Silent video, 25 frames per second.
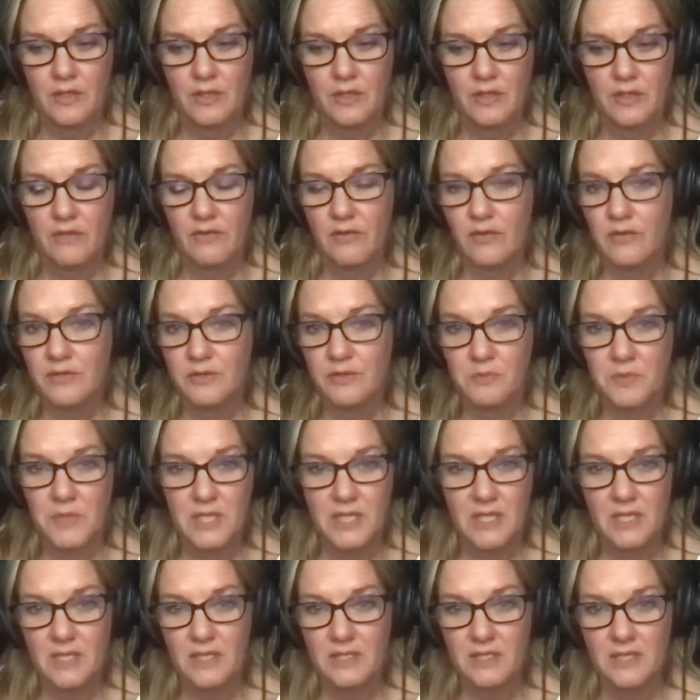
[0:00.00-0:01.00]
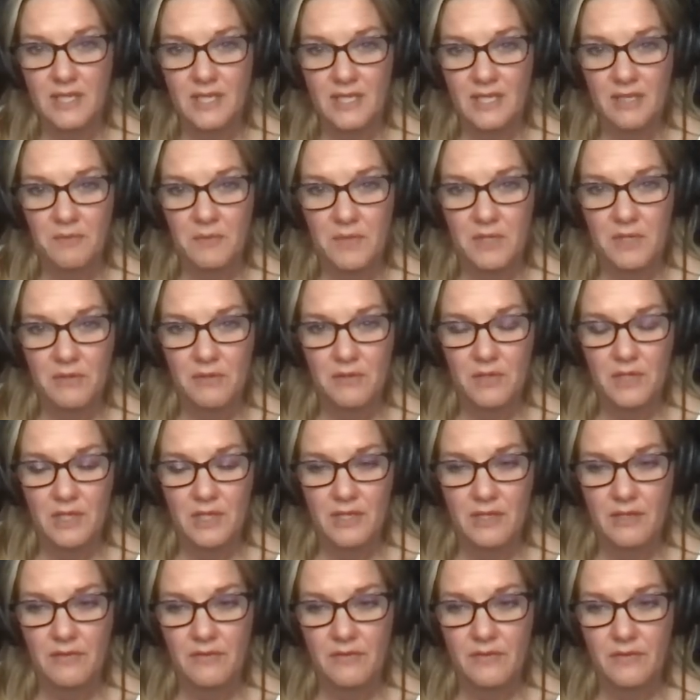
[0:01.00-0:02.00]
I've always been on a diet my whole
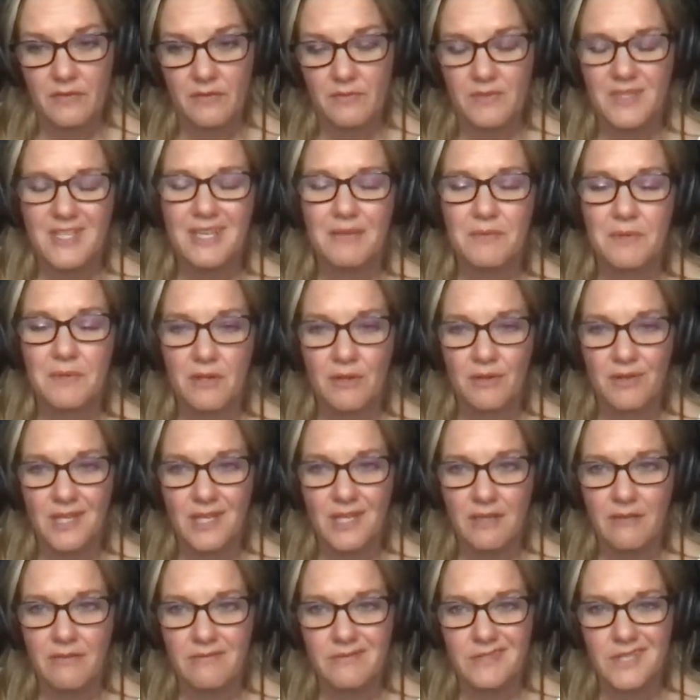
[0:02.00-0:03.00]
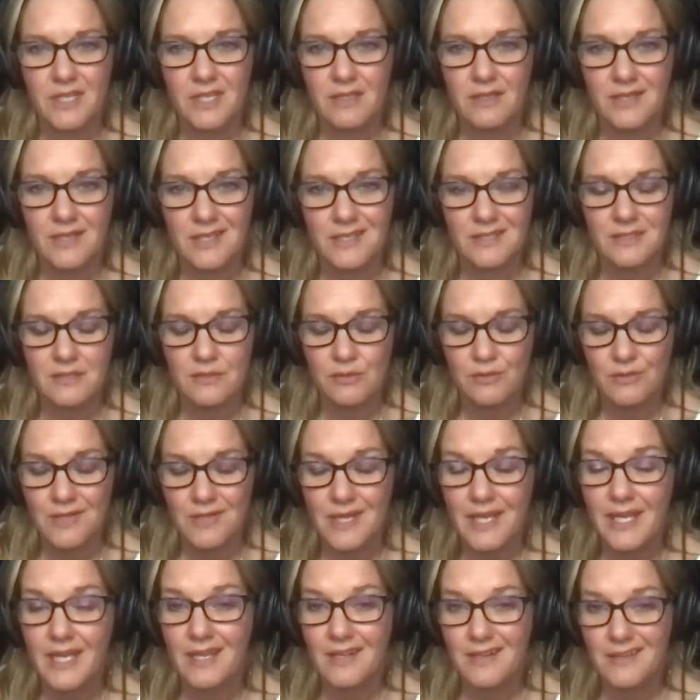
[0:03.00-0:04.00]
life. Well, not my whole life, not in high school.
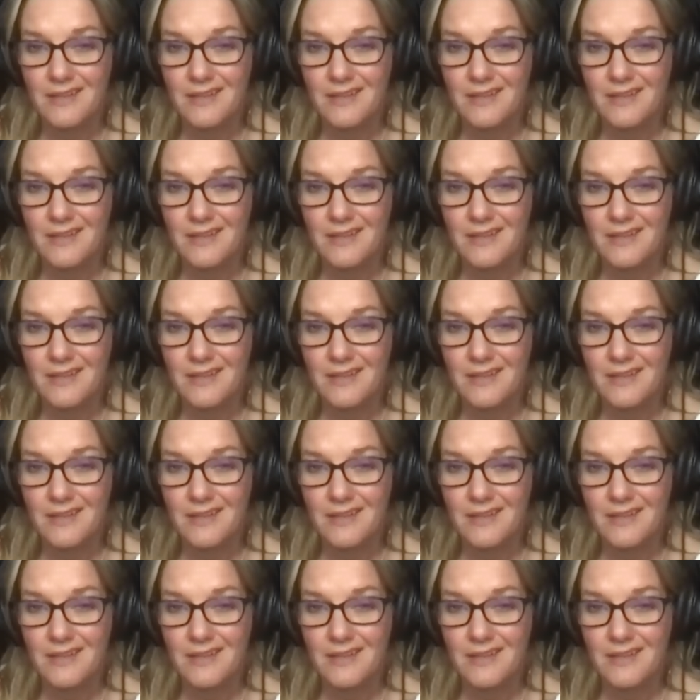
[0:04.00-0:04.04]
I ate a